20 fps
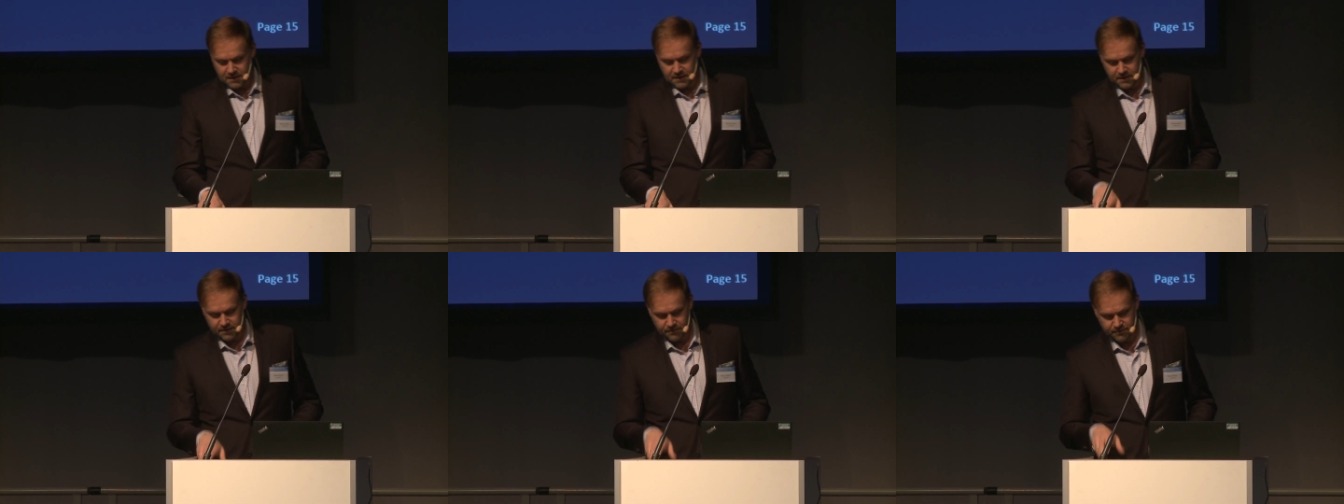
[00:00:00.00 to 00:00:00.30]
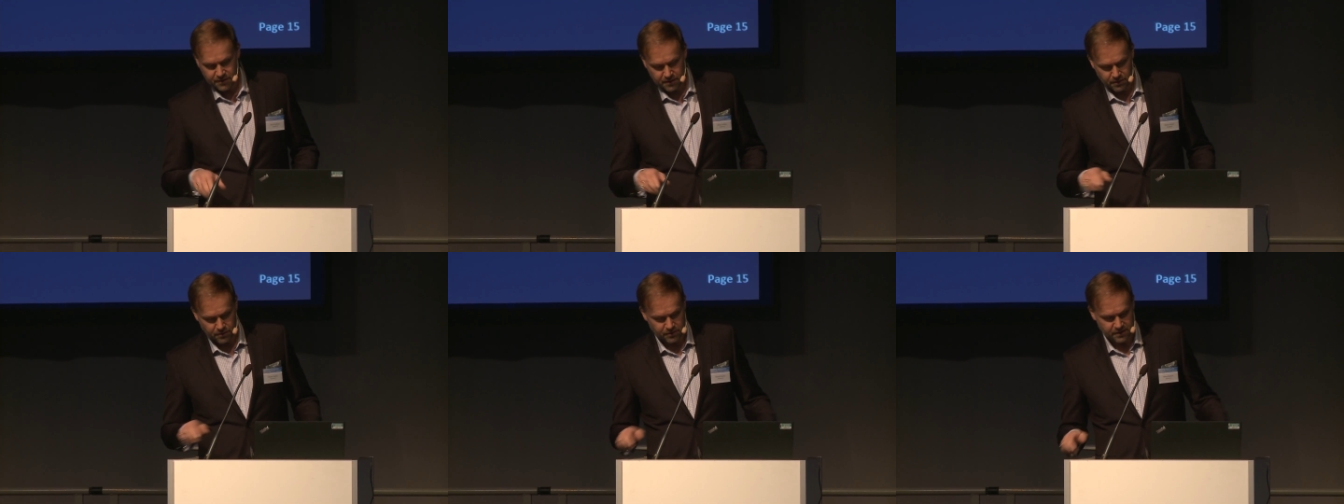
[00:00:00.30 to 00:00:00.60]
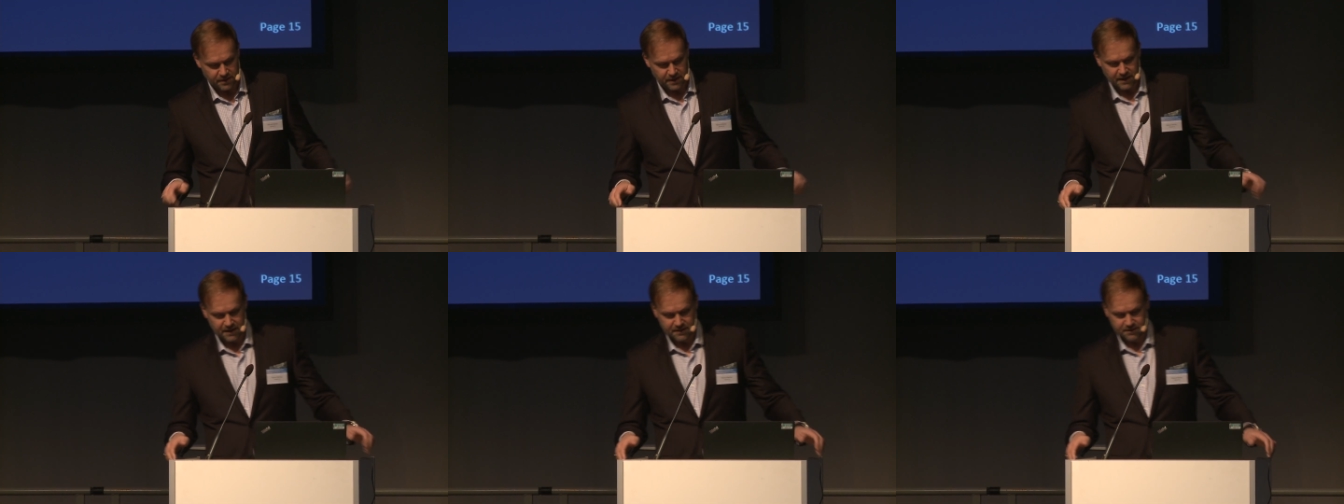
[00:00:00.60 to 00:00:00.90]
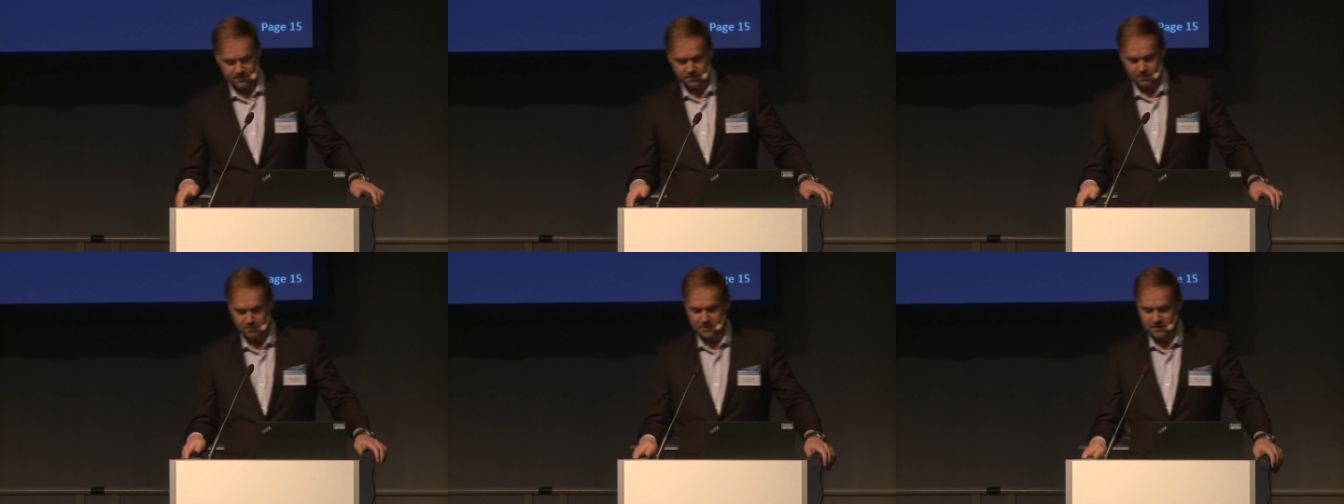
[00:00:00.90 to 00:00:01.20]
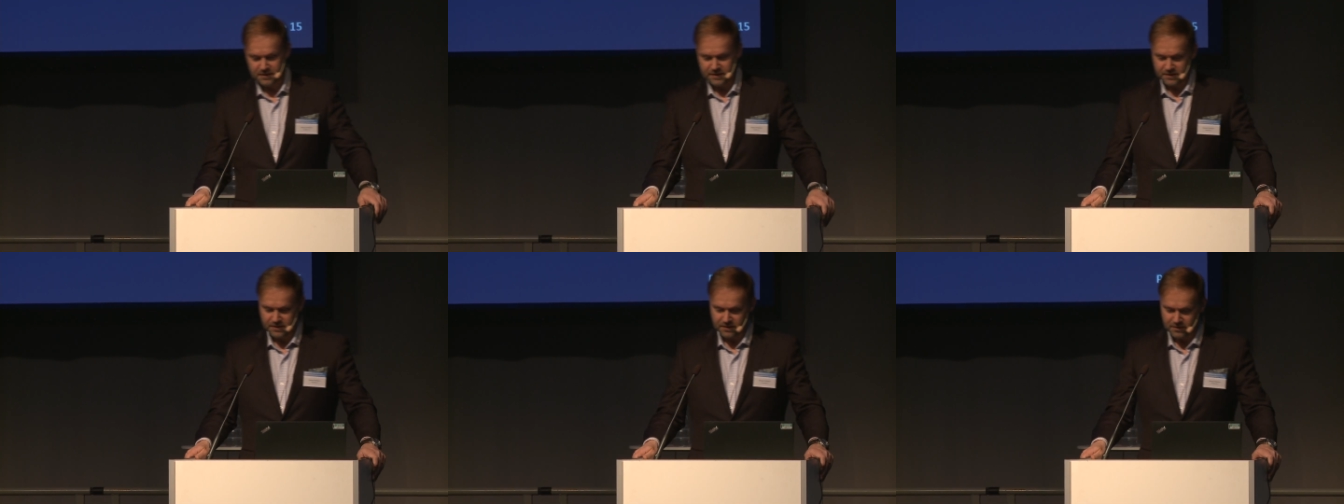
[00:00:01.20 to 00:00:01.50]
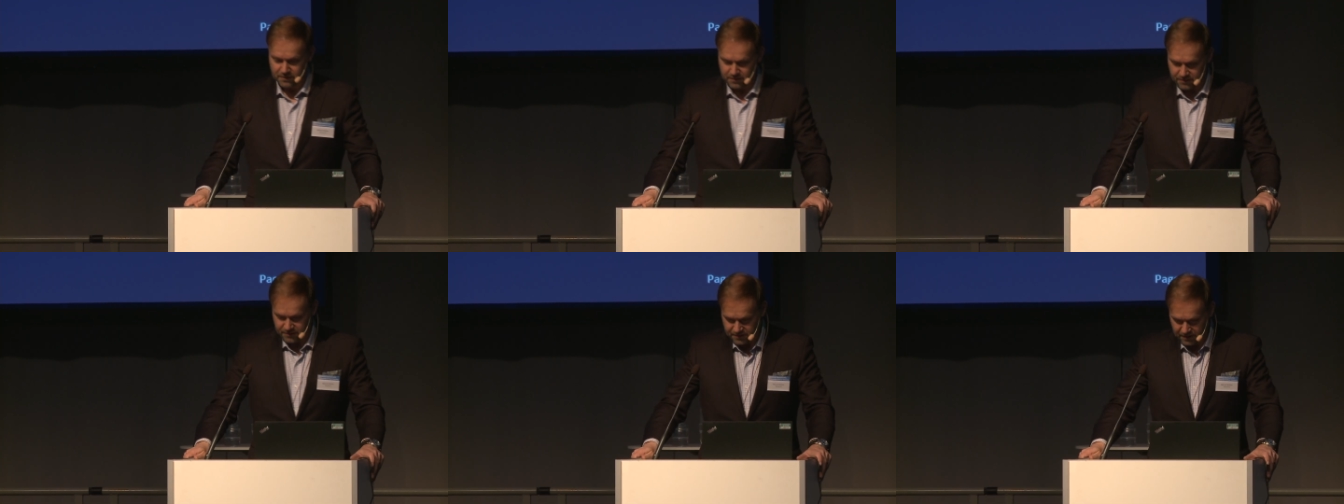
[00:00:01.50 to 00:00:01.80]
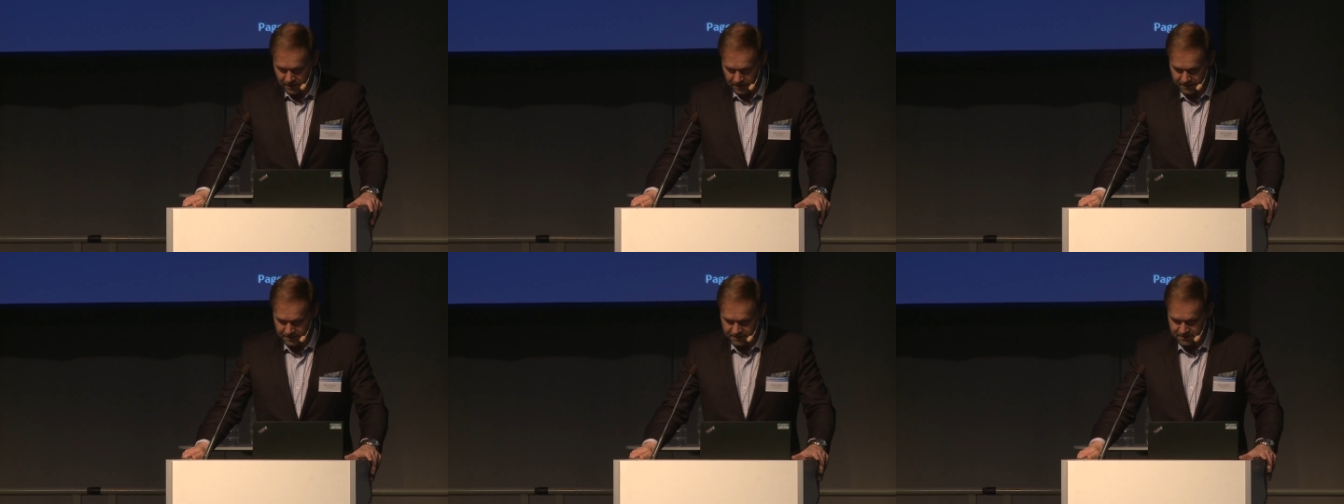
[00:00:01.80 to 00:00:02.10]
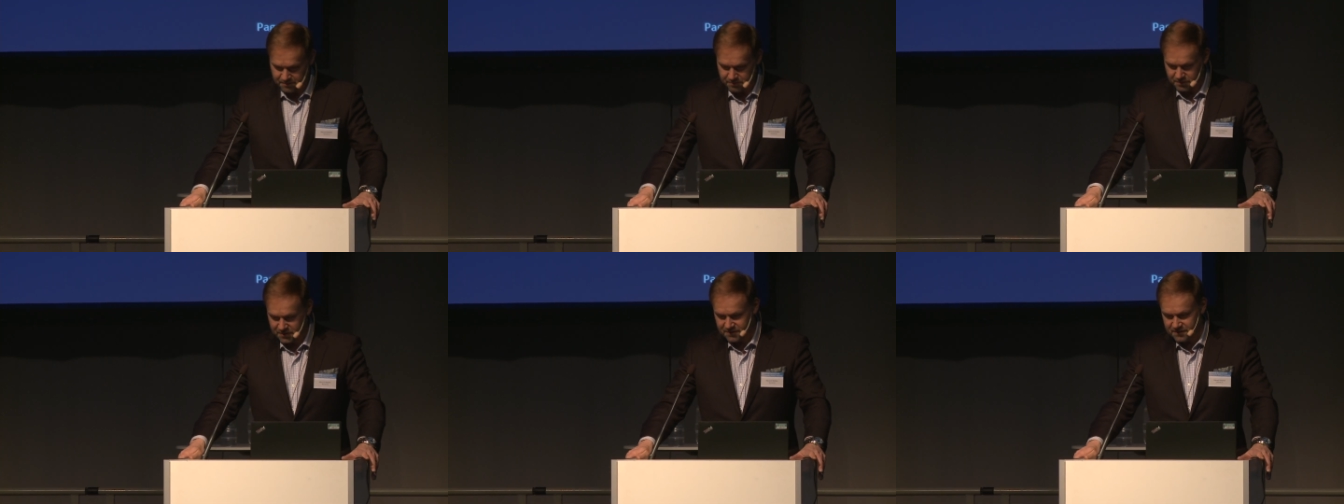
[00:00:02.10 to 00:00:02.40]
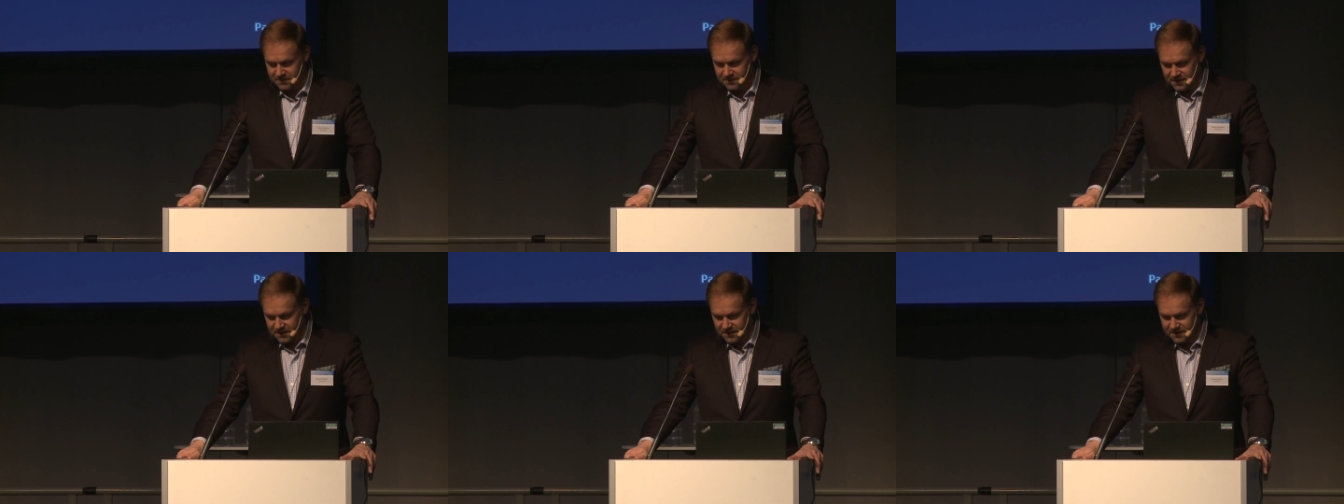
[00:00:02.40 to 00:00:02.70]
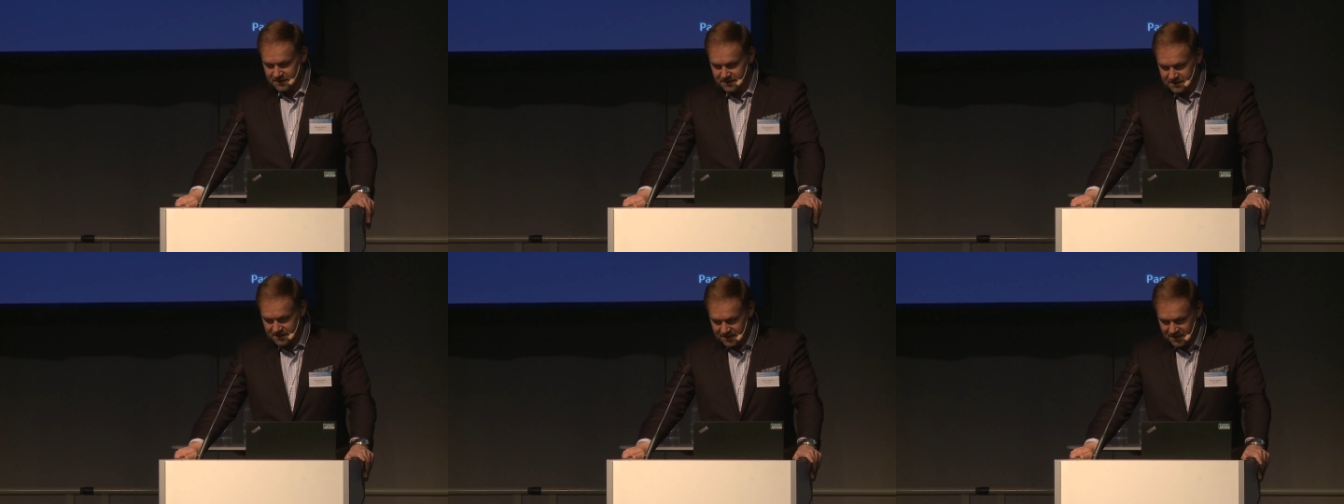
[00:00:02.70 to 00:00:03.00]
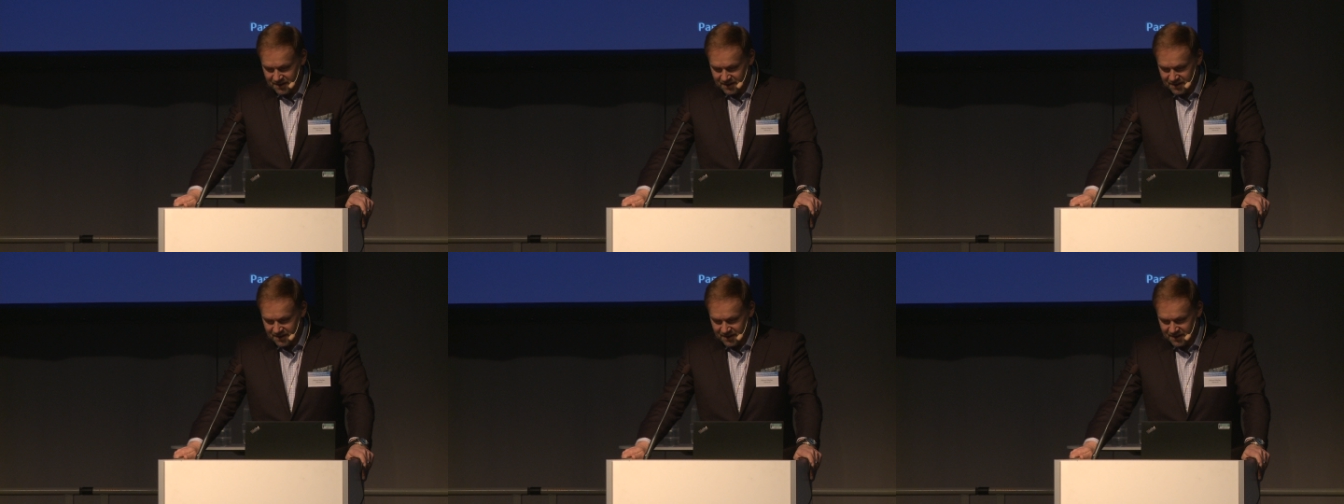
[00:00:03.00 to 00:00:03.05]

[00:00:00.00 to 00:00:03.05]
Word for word: and we are looking at some additional sites. But uh,